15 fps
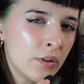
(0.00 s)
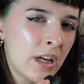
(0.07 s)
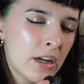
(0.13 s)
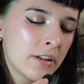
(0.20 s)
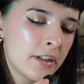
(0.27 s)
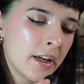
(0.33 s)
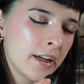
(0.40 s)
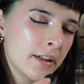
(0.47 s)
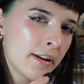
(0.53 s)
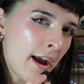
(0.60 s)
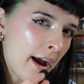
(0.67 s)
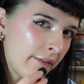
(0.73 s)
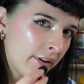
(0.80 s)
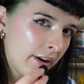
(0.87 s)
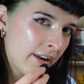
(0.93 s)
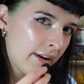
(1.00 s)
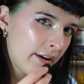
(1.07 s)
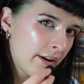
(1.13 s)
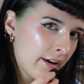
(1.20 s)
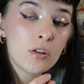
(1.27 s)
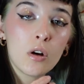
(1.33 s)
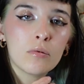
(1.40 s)
get a ticket to heaven.
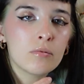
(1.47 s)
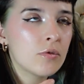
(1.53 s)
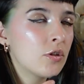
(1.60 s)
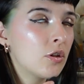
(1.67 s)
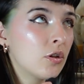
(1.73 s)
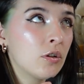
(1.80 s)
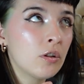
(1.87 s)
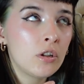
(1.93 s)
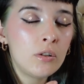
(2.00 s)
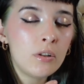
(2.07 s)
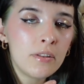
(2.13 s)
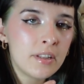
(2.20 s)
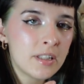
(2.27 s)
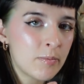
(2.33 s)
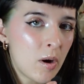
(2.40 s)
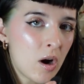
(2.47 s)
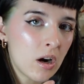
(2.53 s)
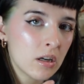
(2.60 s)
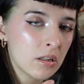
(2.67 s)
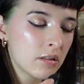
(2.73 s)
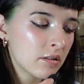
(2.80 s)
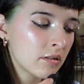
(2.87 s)
So to conclude on this
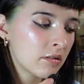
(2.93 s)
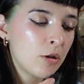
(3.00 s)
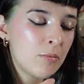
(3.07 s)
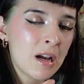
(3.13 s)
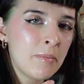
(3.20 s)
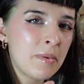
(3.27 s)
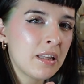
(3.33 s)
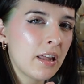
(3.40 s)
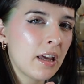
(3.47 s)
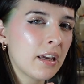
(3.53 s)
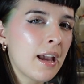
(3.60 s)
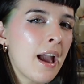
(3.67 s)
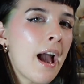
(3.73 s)
part, you might be like,